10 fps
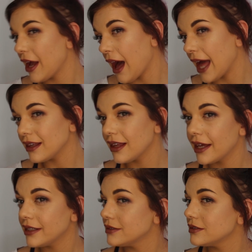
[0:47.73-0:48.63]

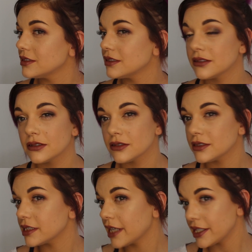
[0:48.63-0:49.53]
highlight.
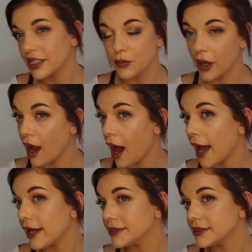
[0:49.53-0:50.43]
It's catching my
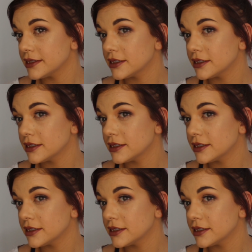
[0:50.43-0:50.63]
eyes.